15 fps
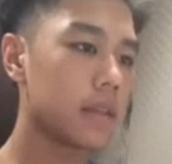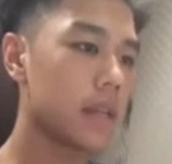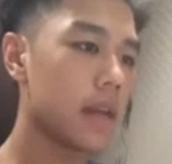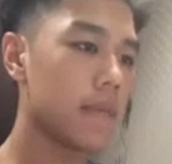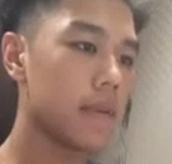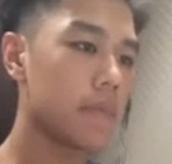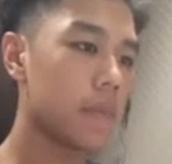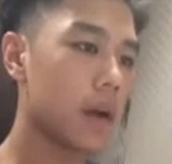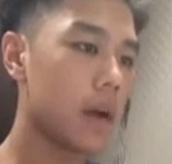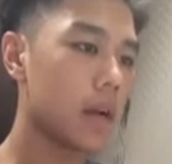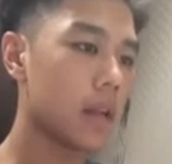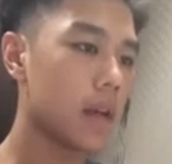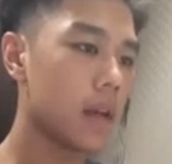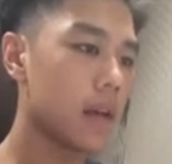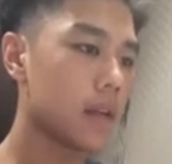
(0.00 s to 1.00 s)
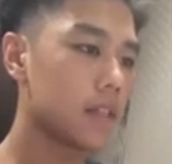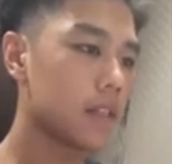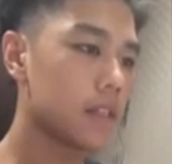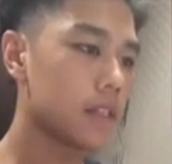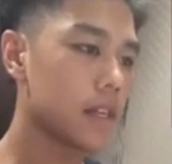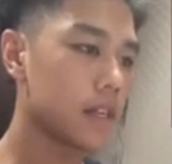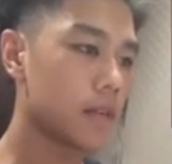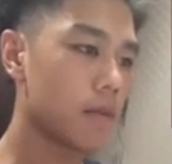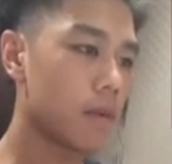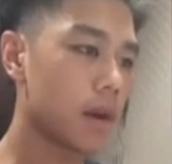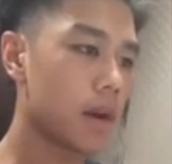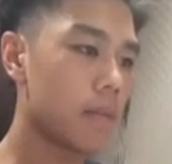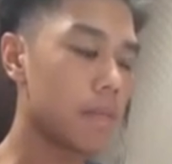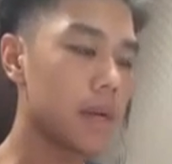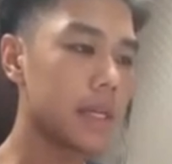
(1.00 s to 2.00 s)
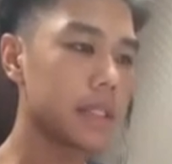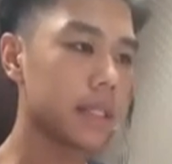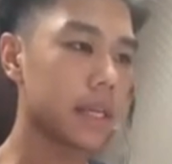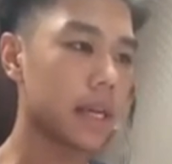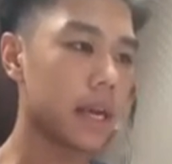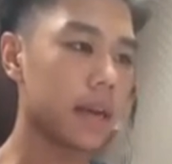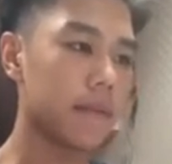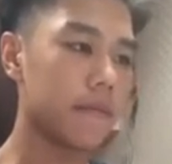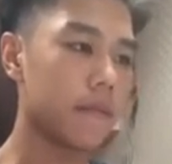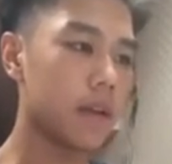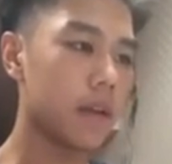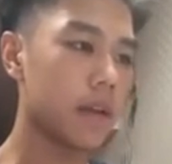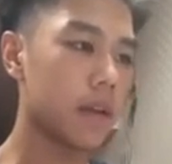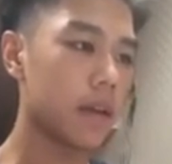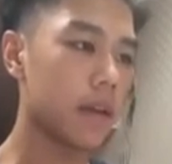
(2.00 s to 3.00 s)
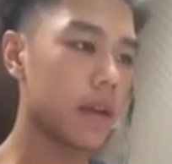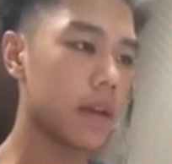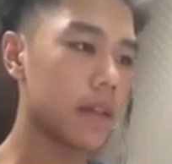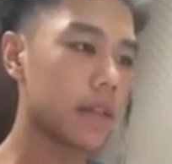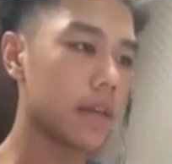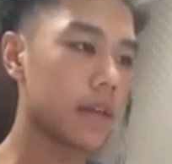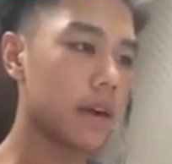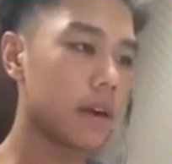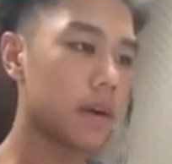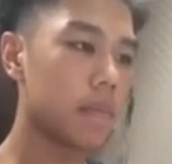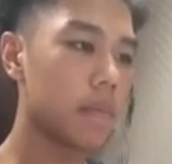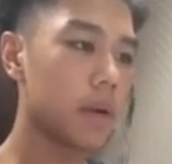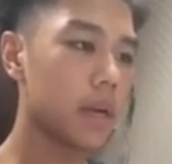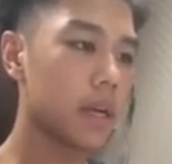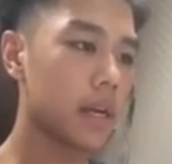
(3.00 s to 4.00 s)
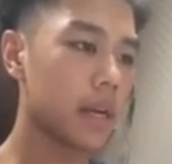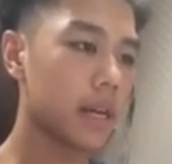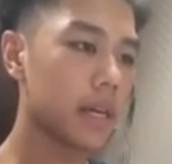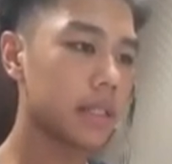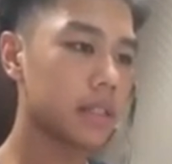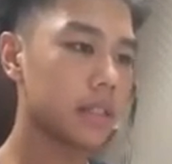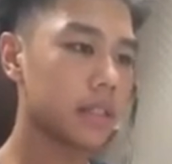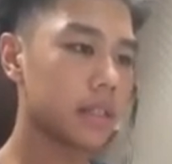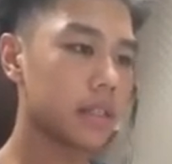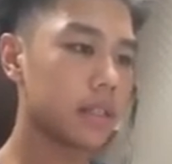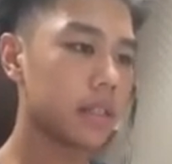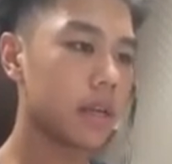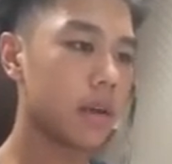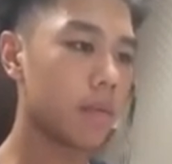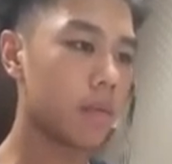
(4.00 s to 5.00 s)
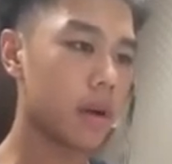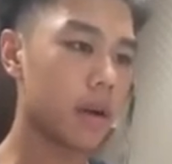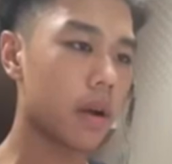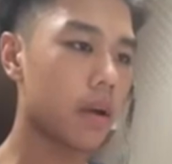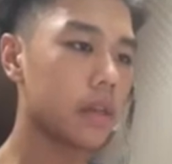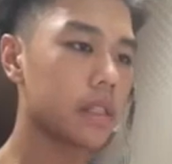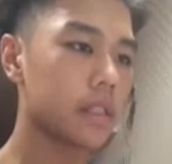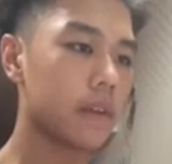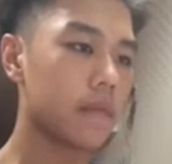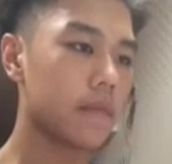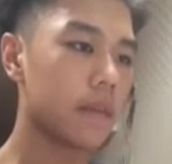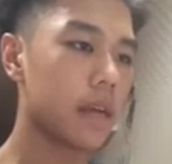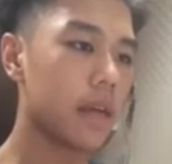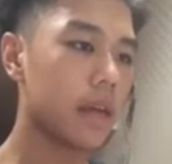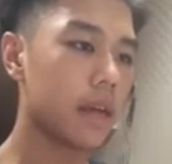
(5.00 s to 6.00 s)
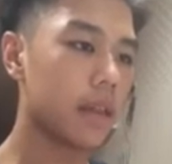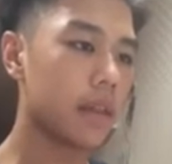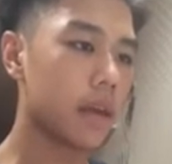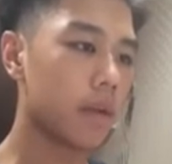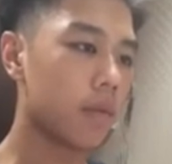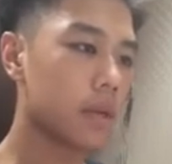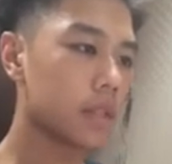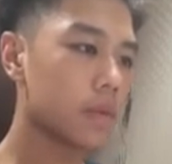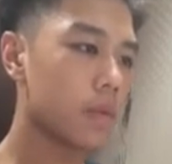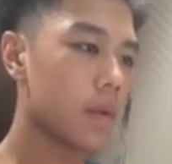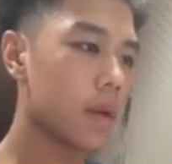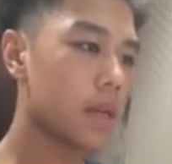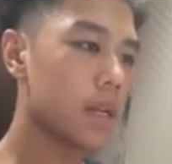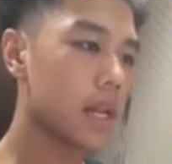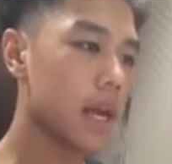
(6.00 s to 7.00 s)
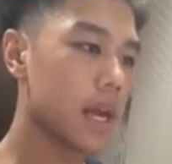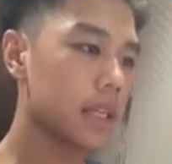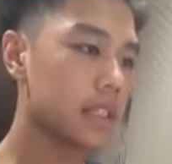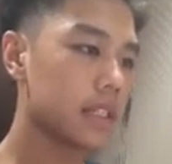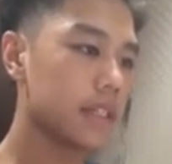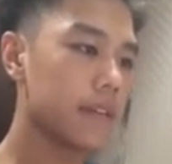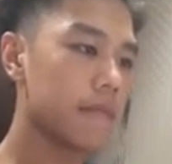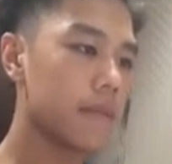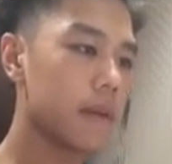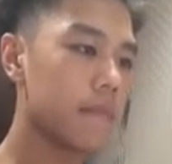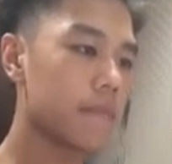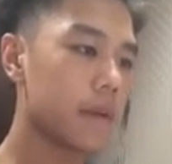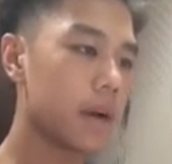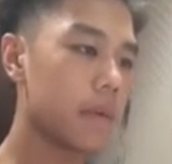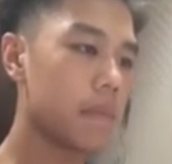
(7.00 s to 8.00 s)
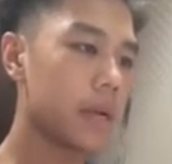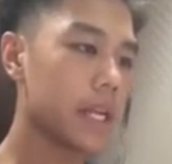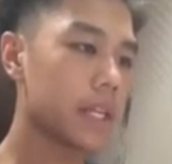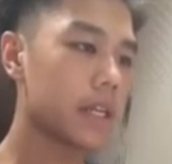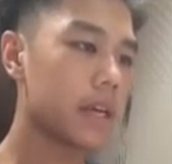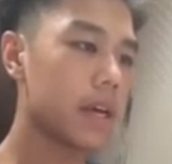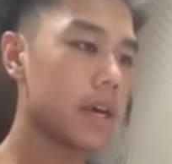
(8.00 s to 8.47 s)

to David Pop. Justin were amazing, and Bea, in that heartbreaking last scene, were awesome. There was one line she flubbed a bit,